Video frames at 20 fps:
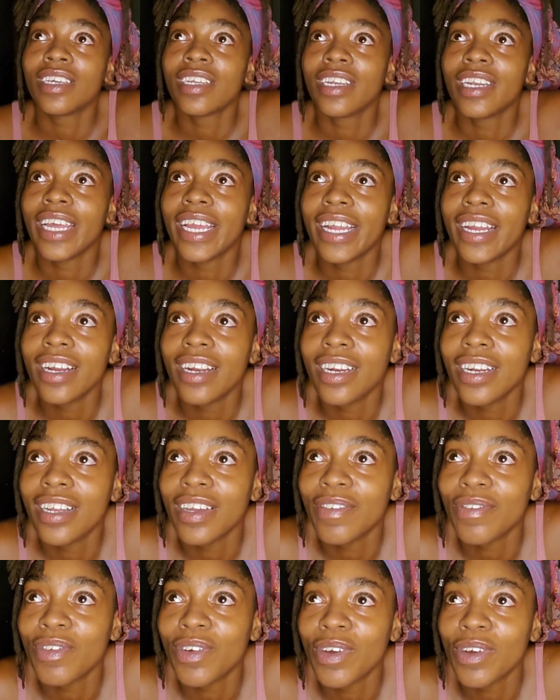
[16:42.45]

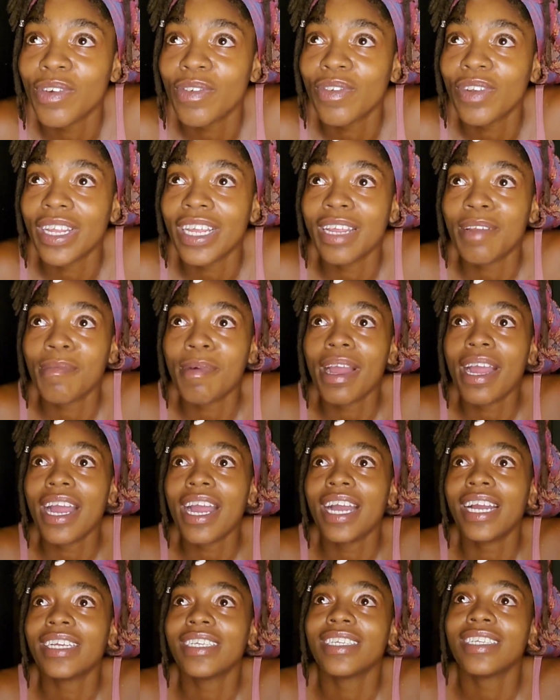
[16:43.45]
narrative of, in
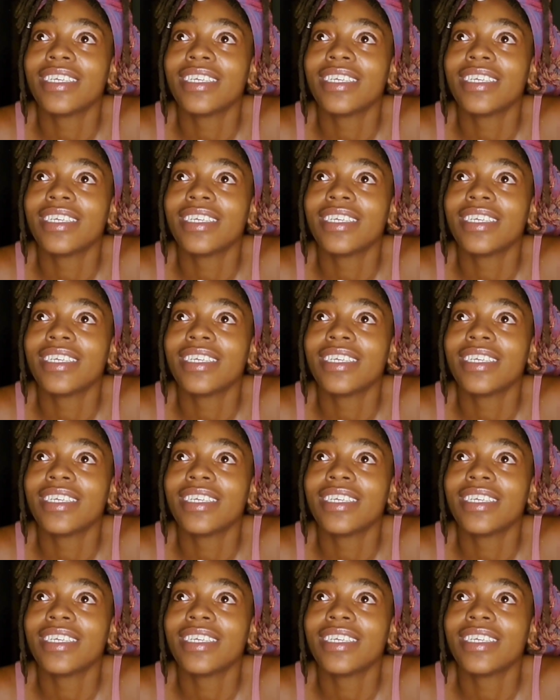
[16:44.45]
my eyes,